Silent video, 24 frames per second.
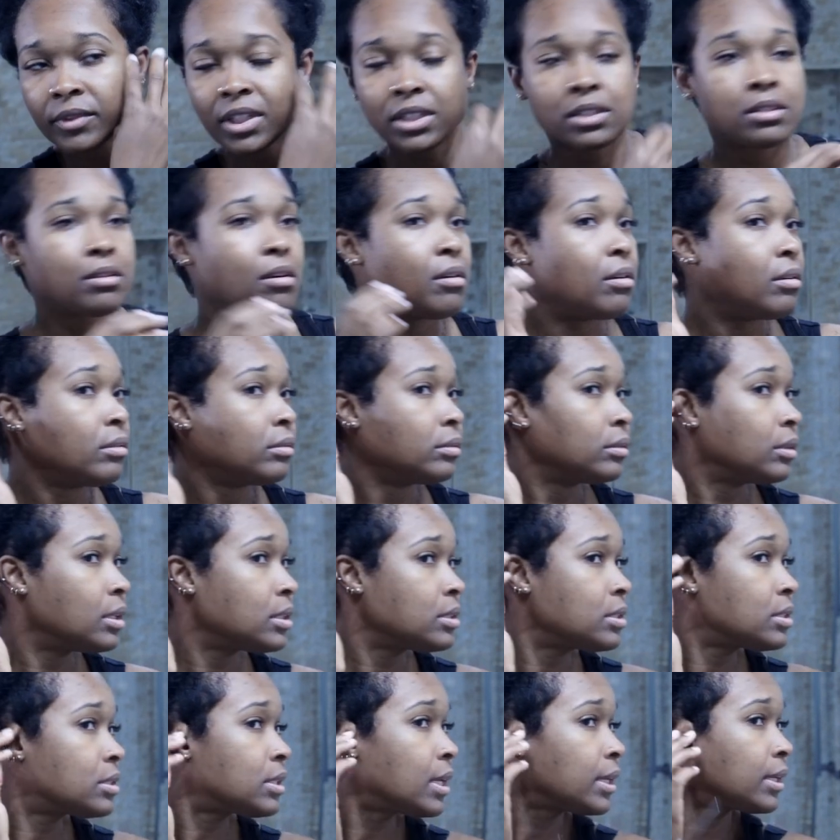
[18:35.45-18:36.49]
That's all.
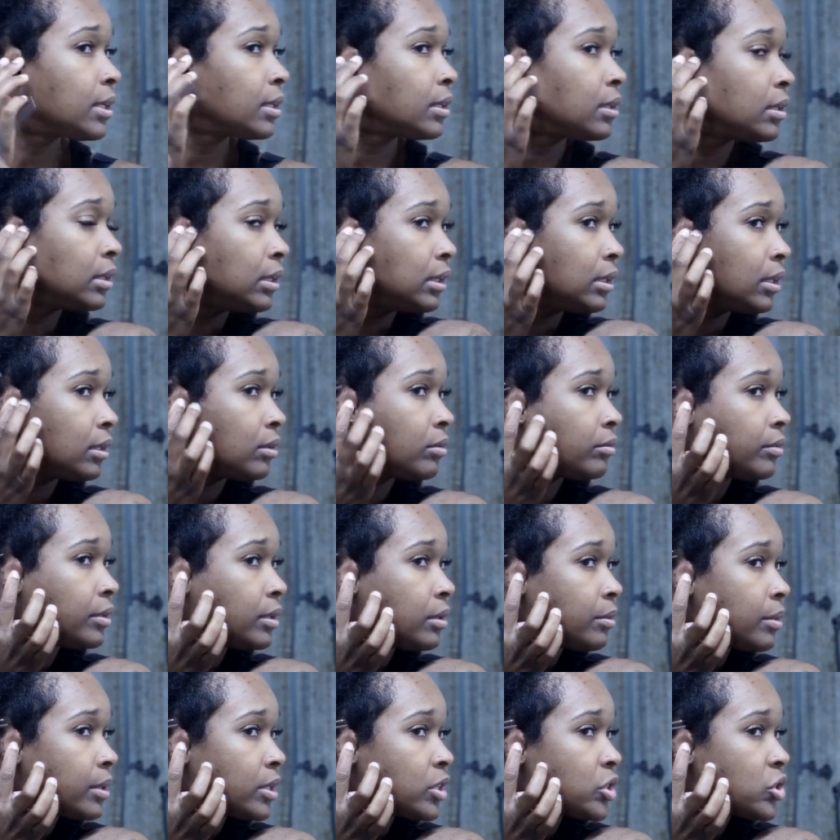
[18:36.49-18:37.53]
I just like it clean. I don't
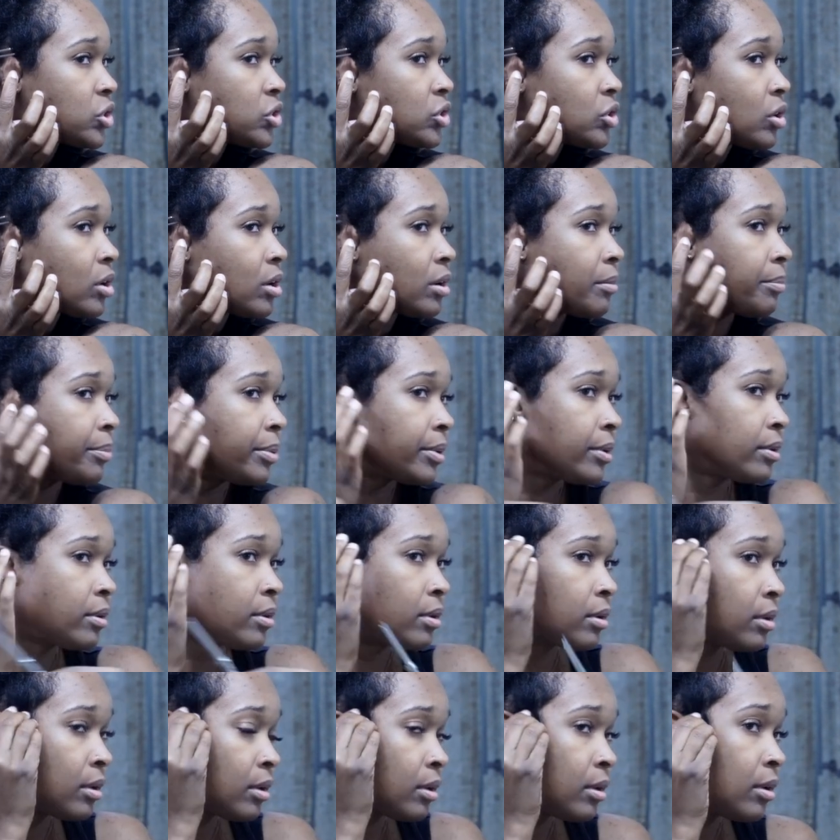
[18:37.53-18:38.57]
really want a sharp
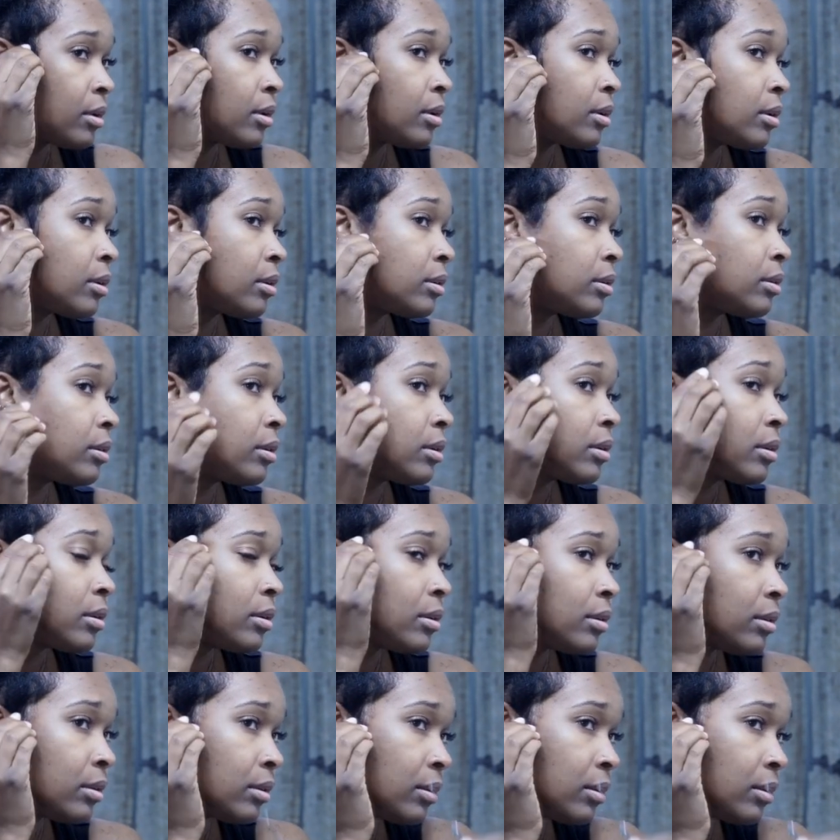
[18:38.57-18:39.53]
look.